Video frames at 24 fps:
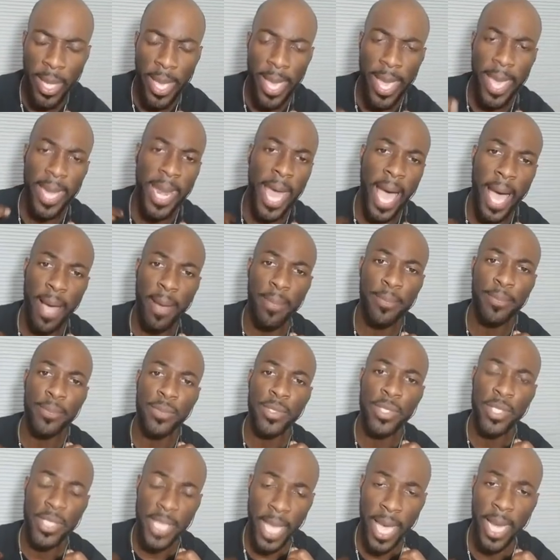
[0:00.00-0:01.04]
And I'm
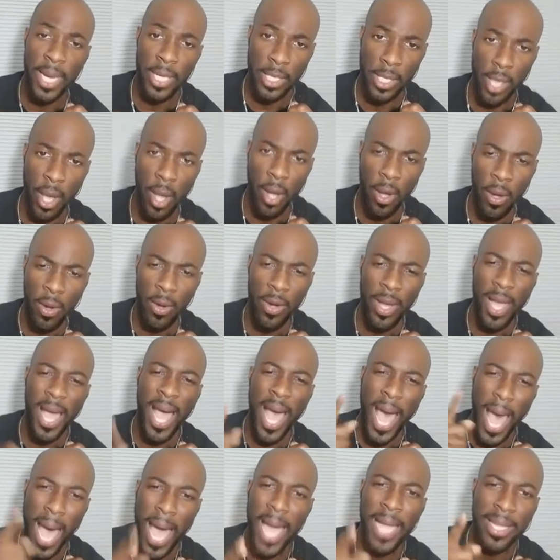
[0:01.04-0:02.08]
telling y'all,
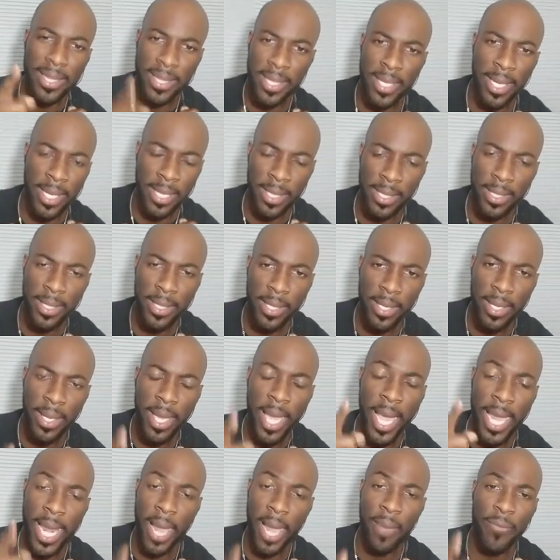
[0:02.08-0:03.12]
I think,
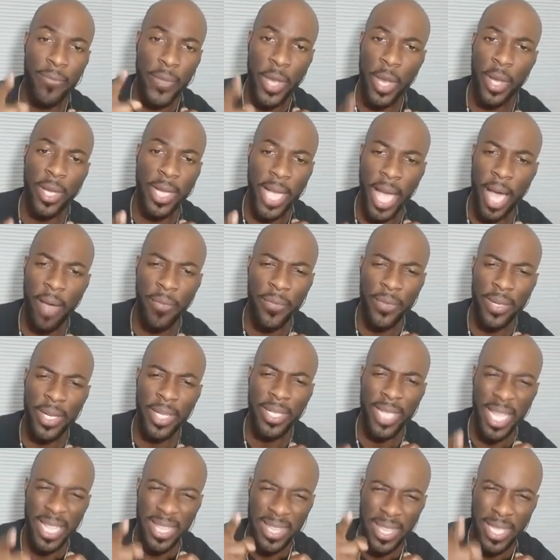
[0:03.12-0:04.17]
and I'm very confident
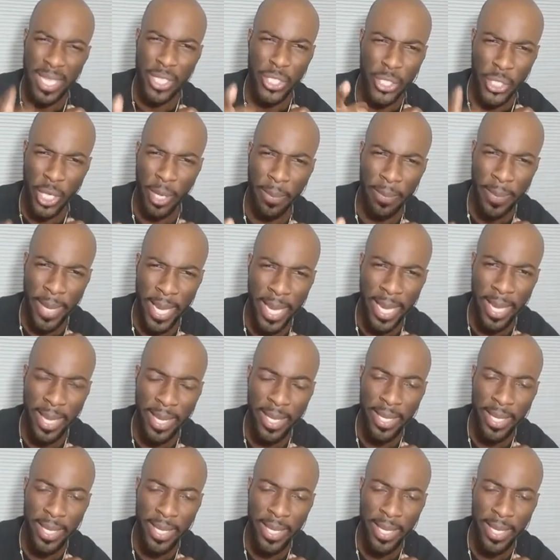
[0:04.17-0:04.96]
that this young man